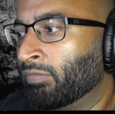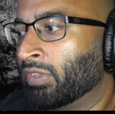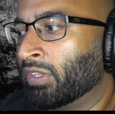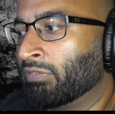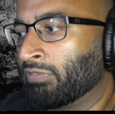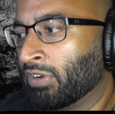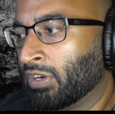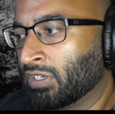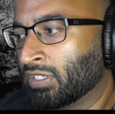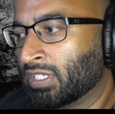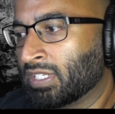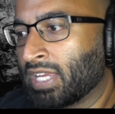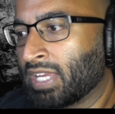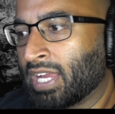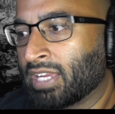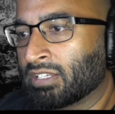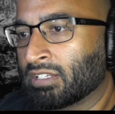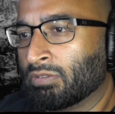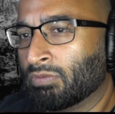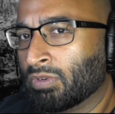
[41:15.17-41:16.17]
The Pharisees
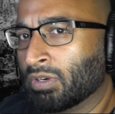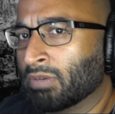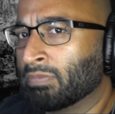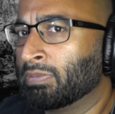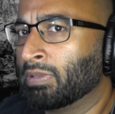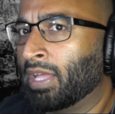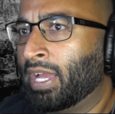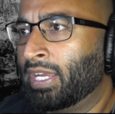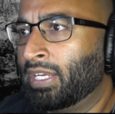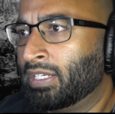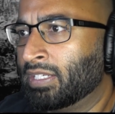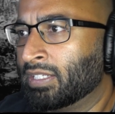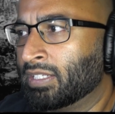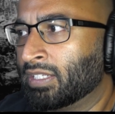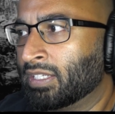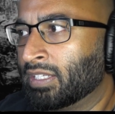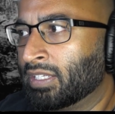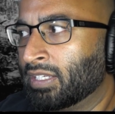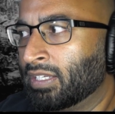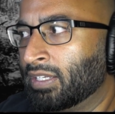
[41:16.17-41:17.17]
ask him, "We're blind,"
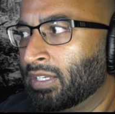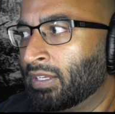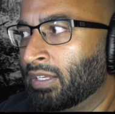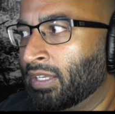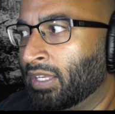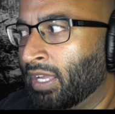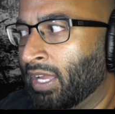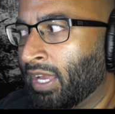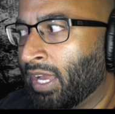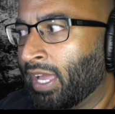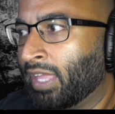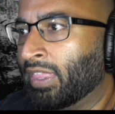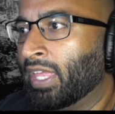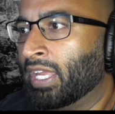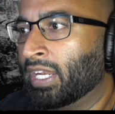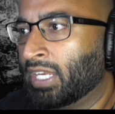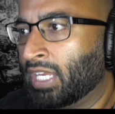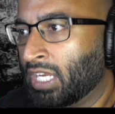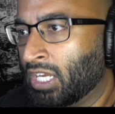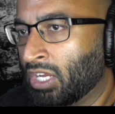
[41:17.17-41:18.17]
and
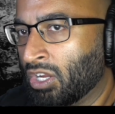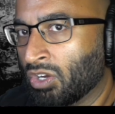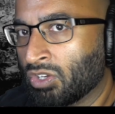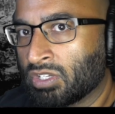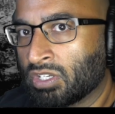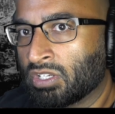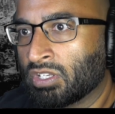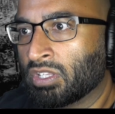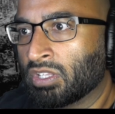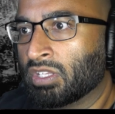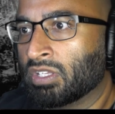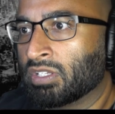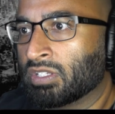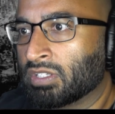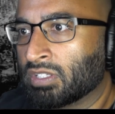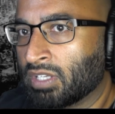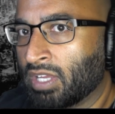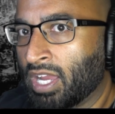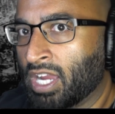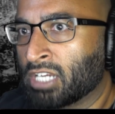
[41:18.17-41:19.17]
then he goes into
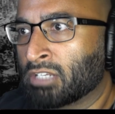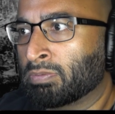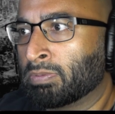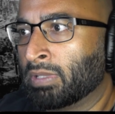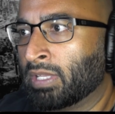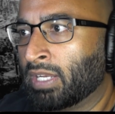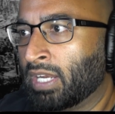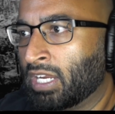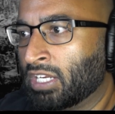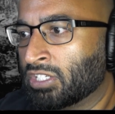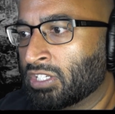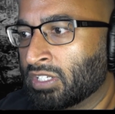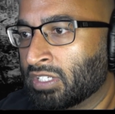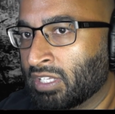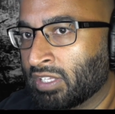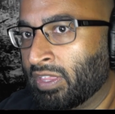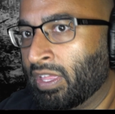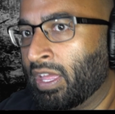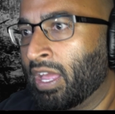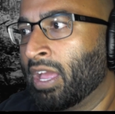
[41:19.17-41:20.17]
this explanation
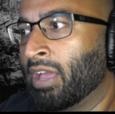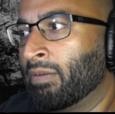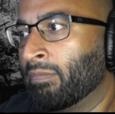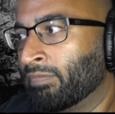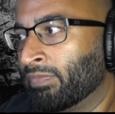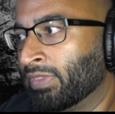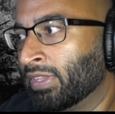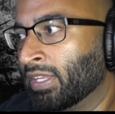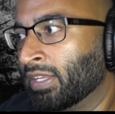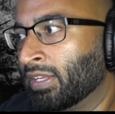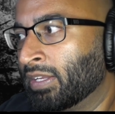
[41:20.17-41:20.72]
to them